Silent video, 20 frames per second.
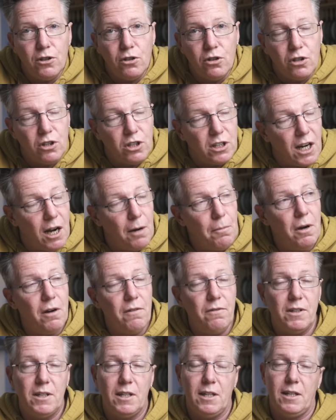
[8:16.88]
you come
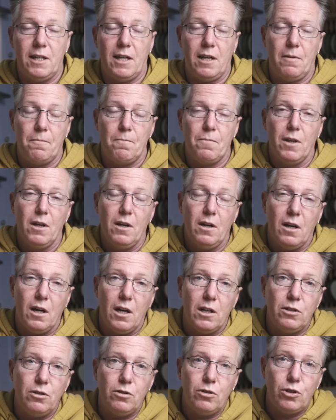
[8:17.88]
over to there
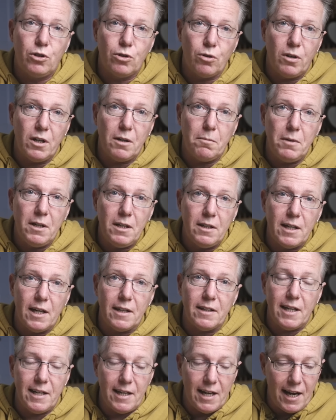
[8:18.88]
and you join me
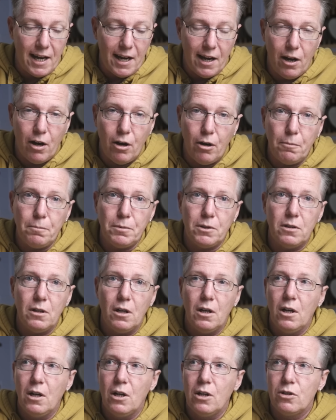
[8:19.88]
there, then that helps
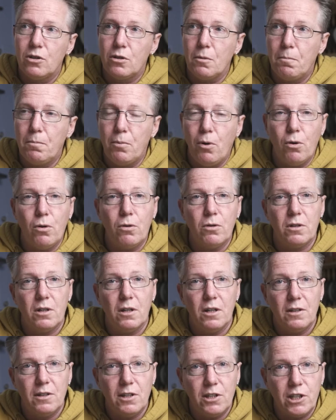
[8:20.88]

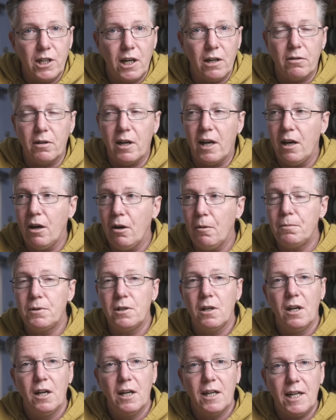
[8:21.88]
support the channel. It
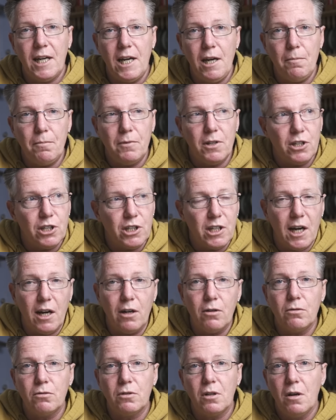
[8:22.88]
helps keep the
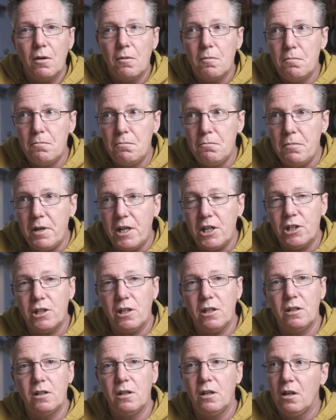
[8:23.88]
channel's
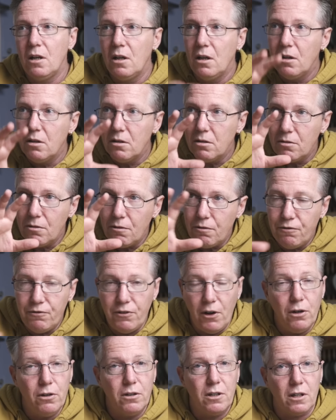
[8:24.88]
mission
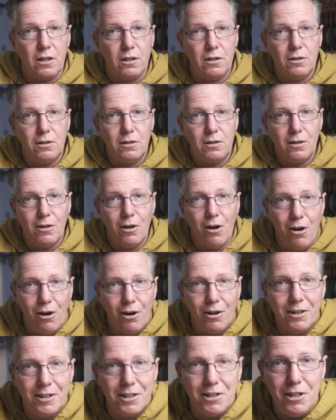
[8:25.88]
focused
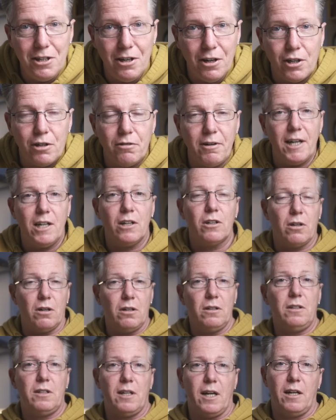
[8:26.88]
on, you know, creating
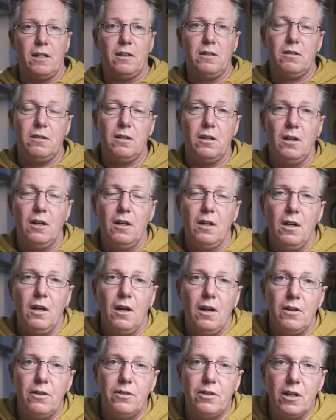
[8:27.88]
content
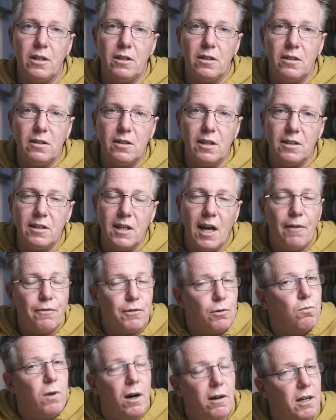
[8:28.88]
that doesn't
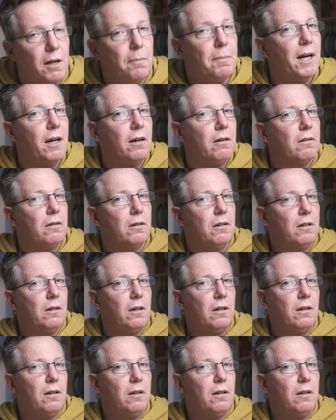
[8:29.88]
have to worry about